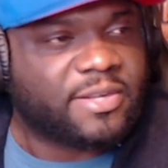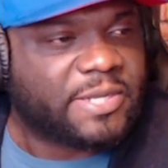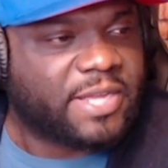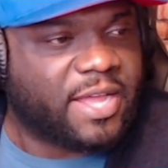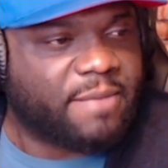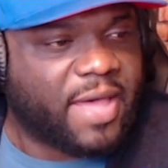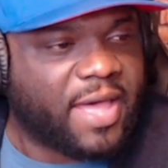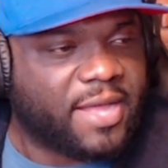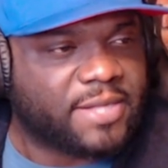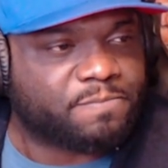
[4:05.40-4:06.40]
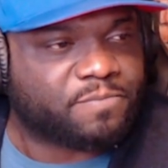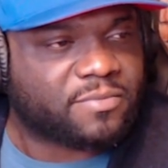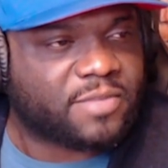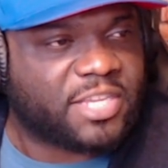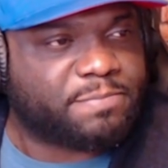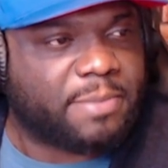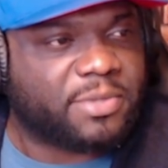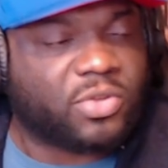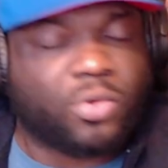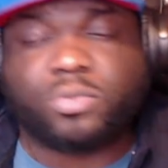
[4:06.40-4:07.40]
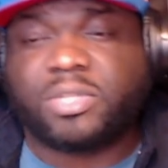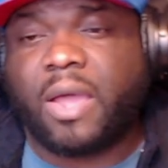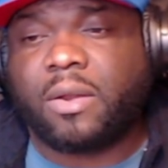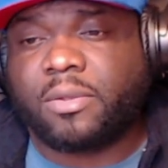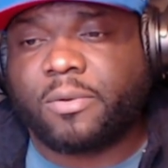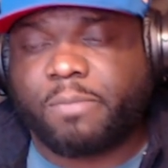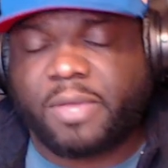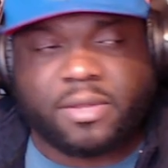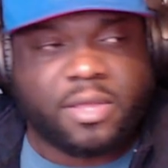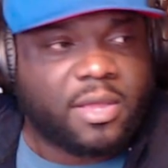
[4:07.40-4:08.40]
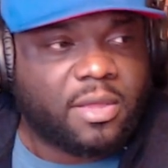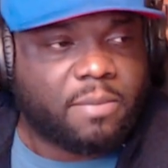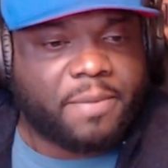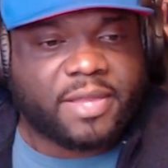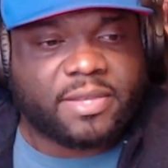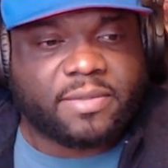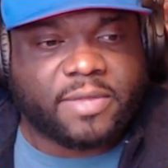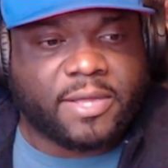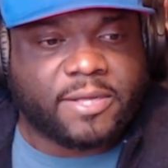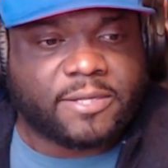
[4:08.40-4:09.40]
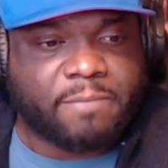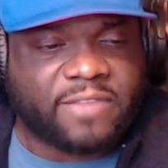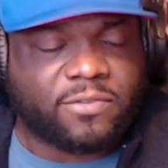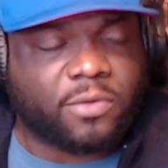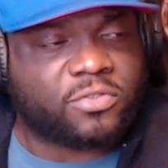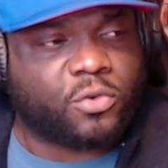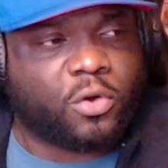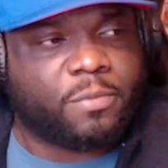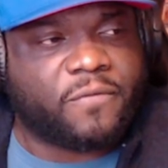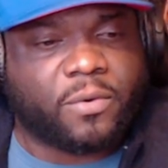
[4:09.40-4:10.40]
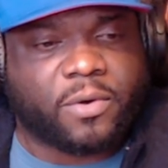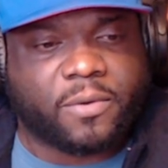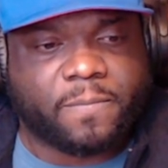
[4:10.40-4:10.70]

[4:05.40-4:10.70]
probably toned down a little bit, but I told this story before.